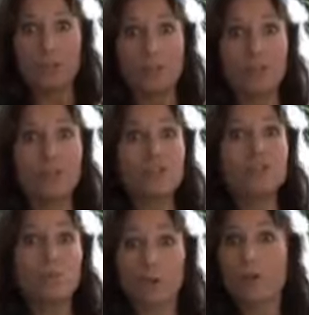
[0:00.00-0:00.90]
center. I
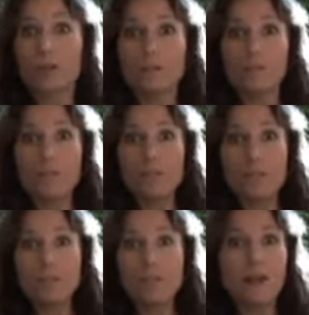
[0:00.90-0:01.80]
used to work at a career
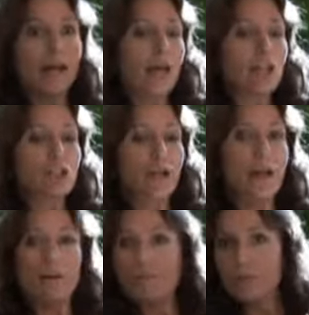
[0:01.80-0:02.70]
center. I took
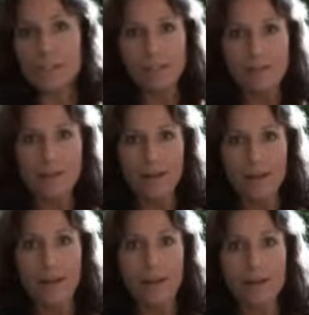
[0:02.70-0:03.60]
every test they
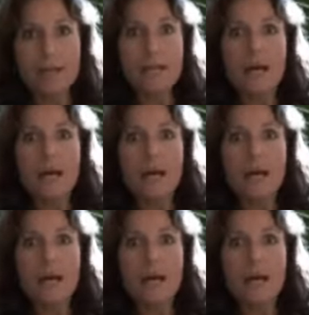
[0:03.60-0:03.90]
had.